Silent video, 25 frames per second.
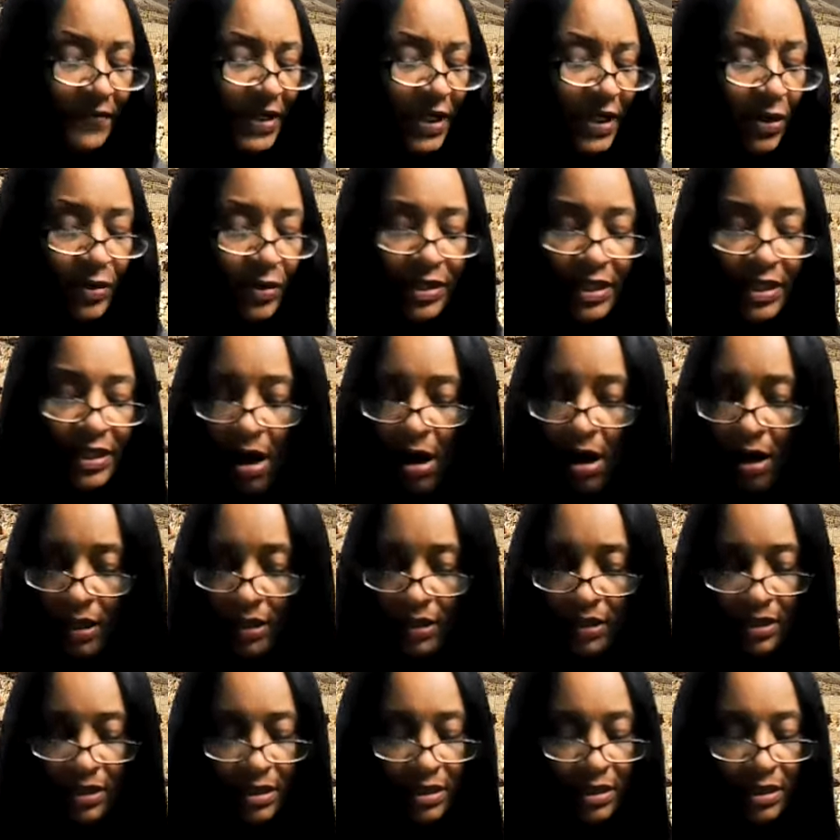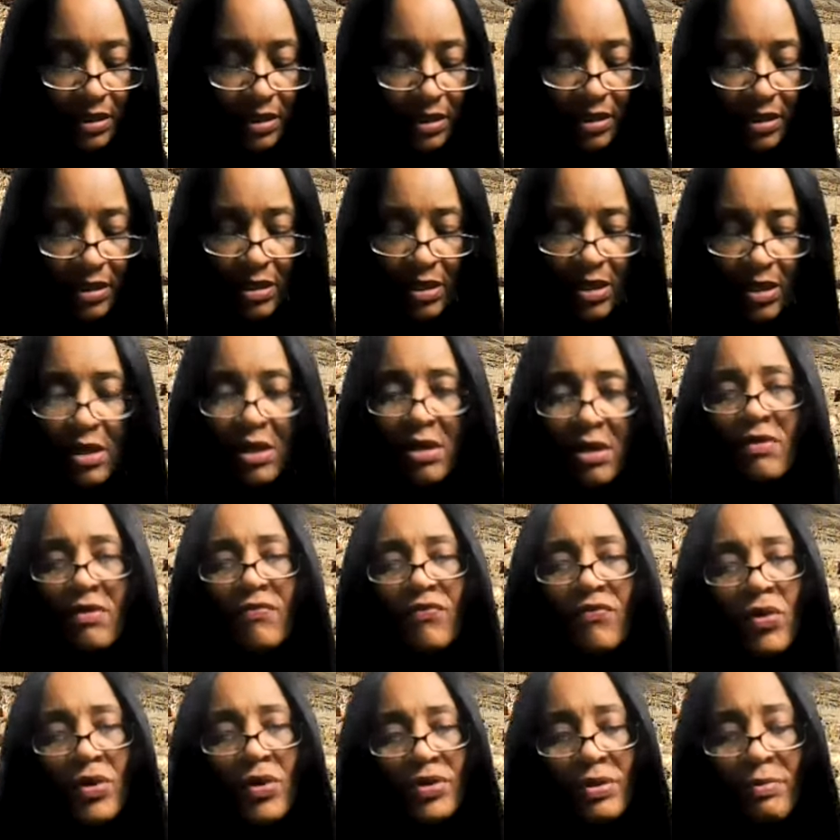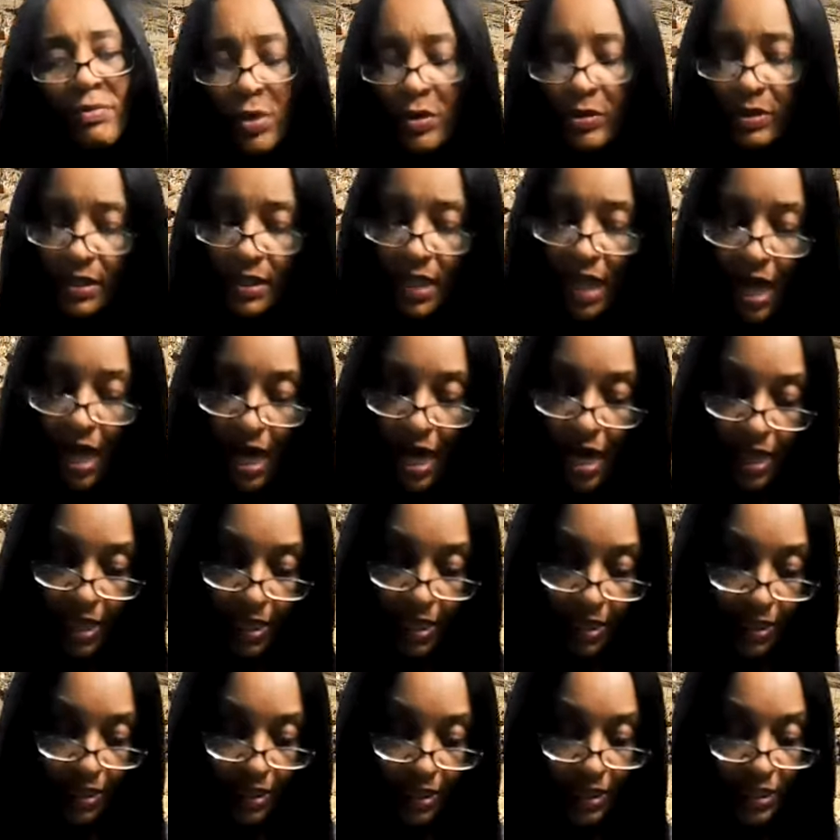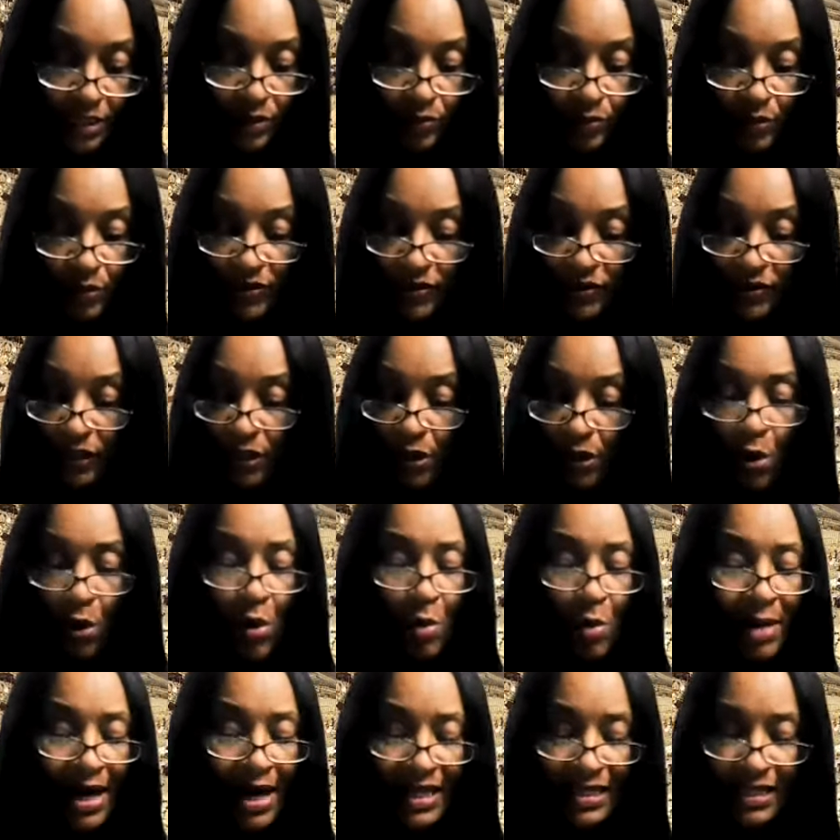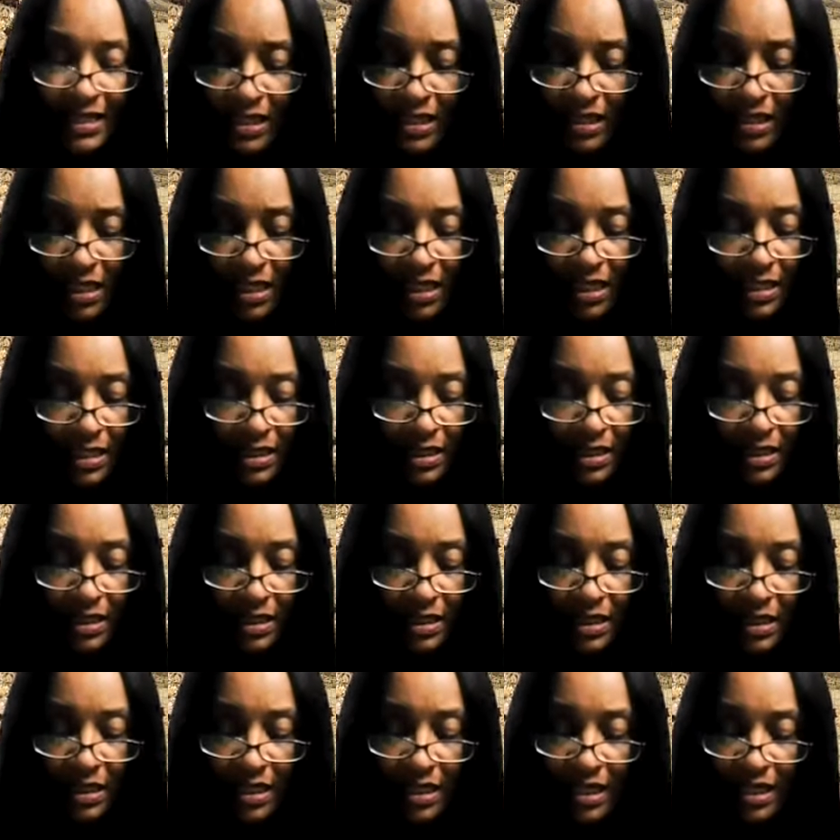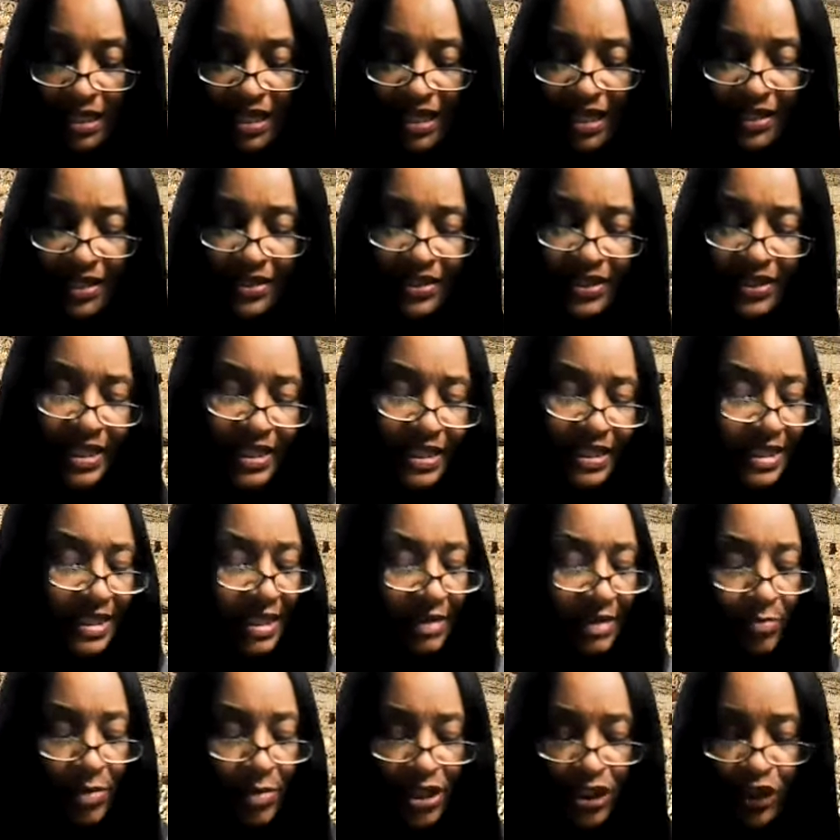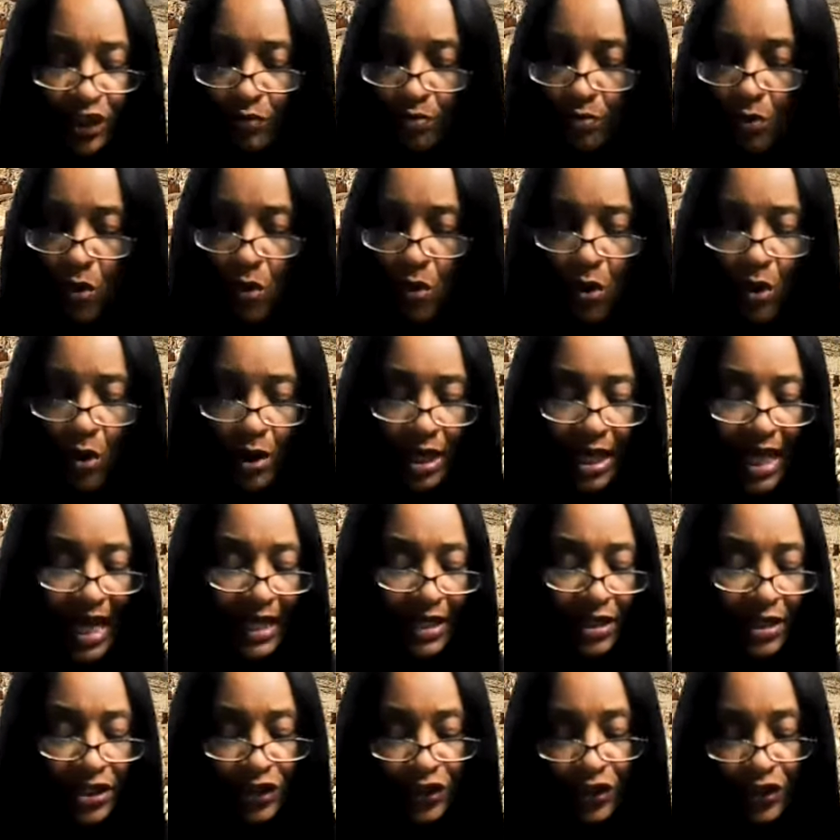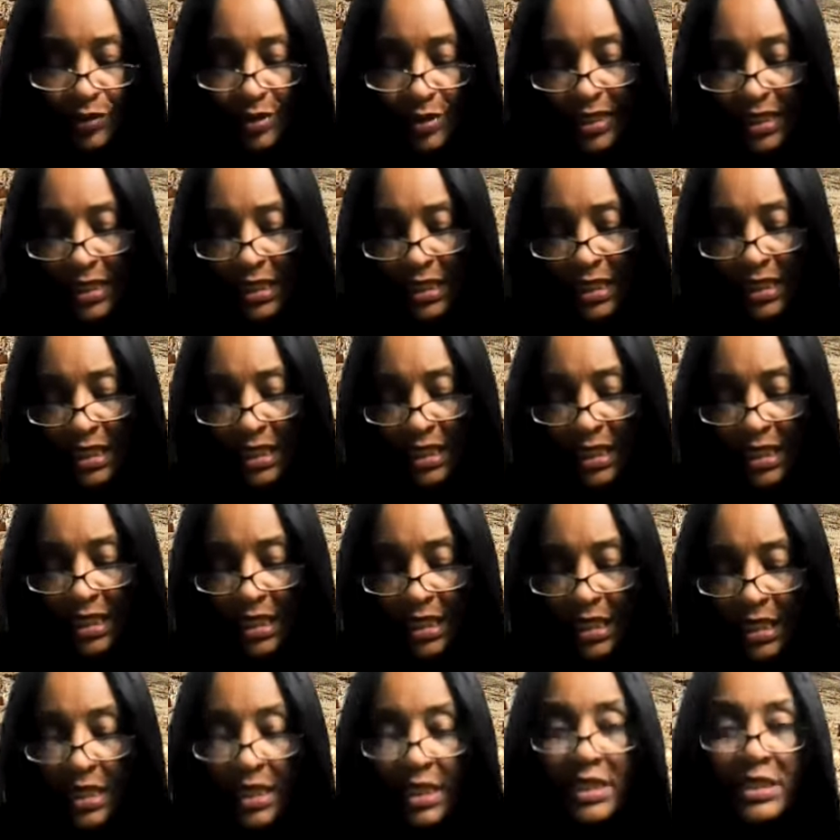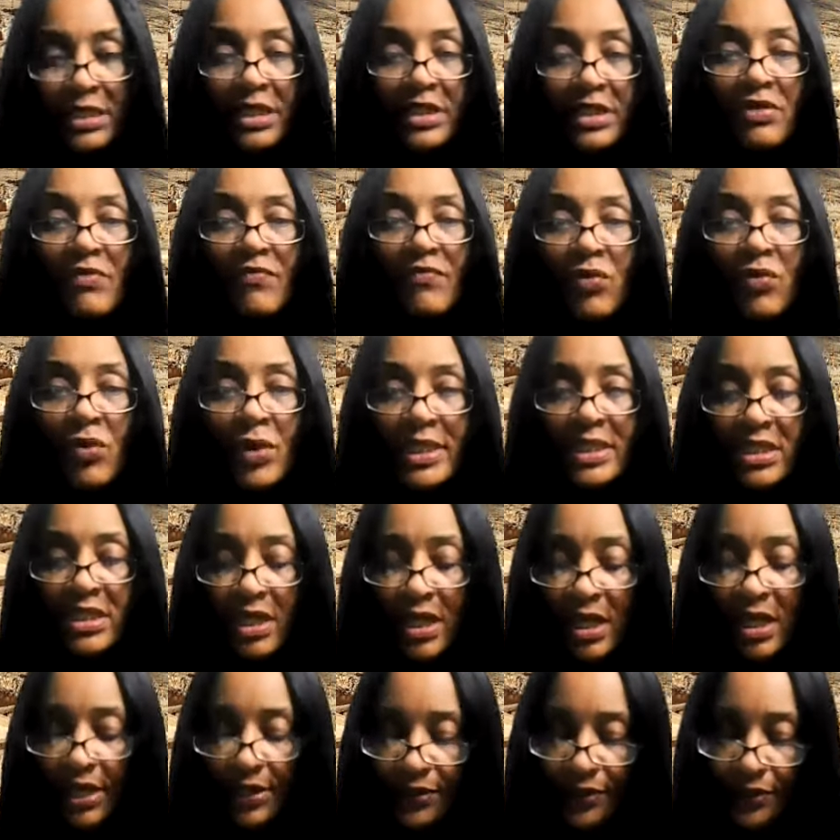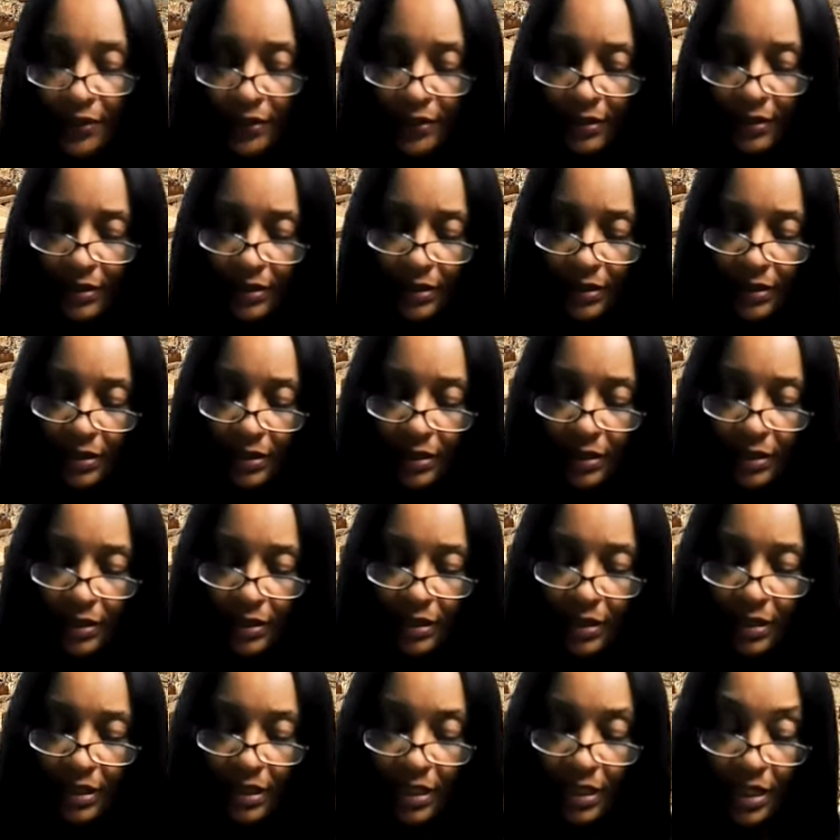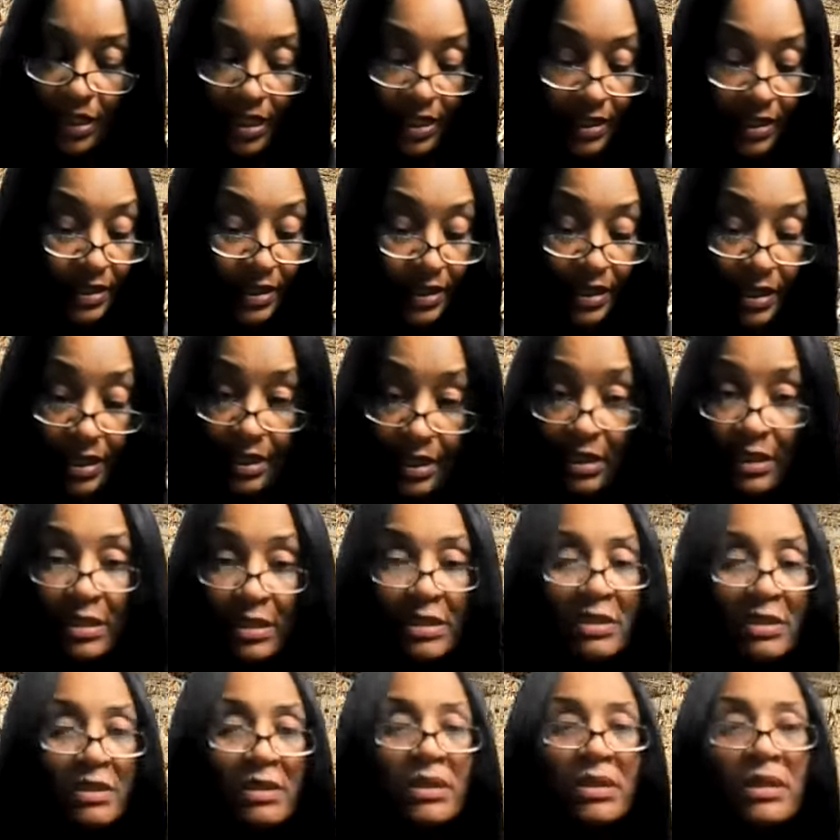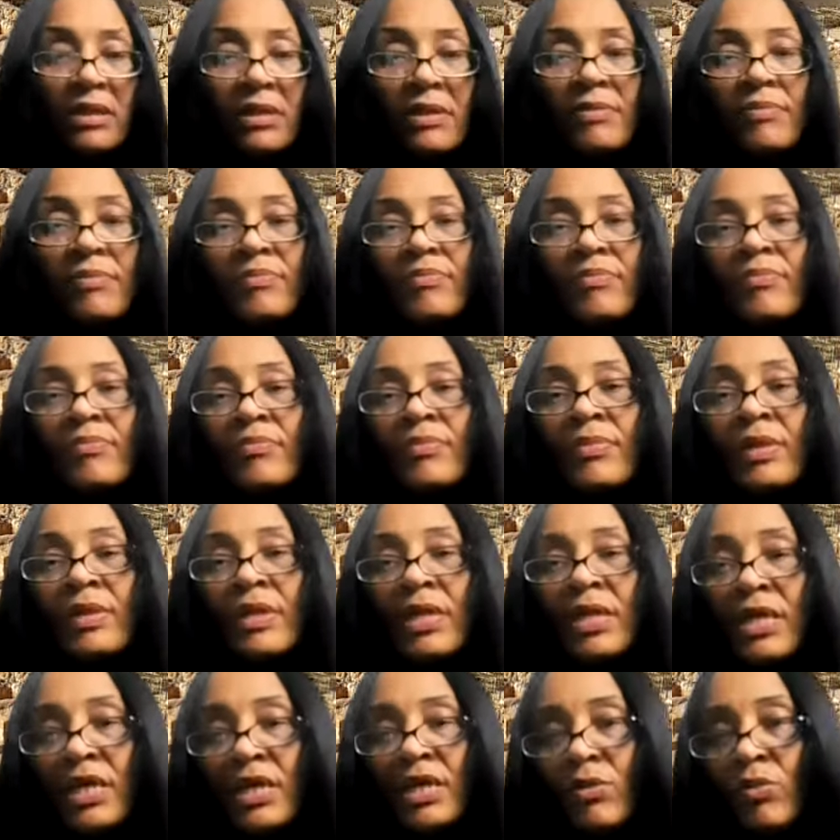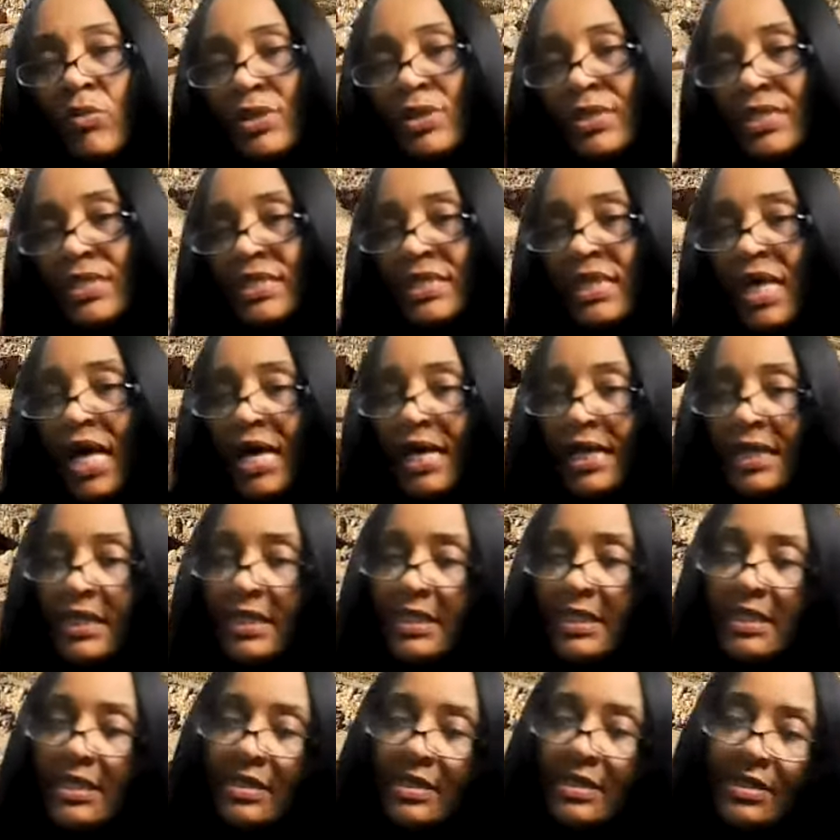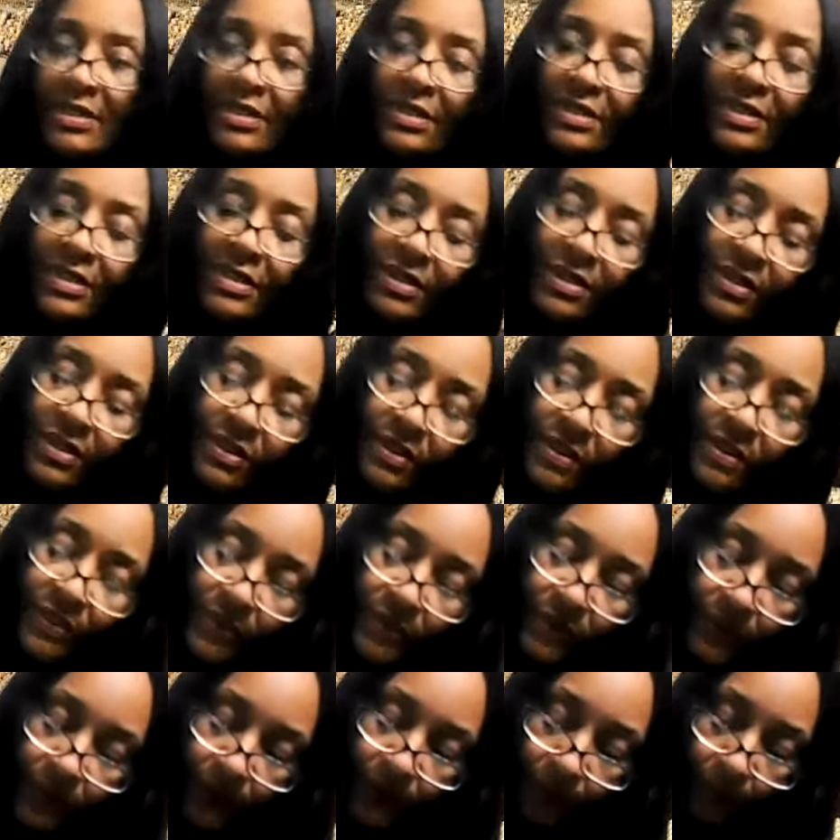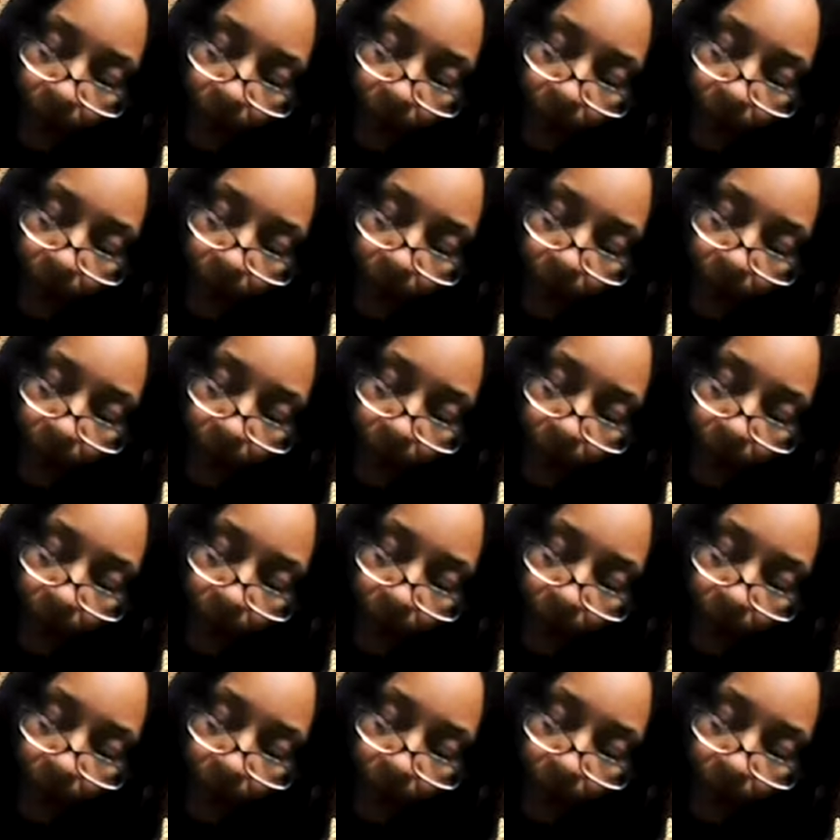Fear not, for the Most High is with thee, O my son." This and much more like unto it did the voice utter, and then it was silence.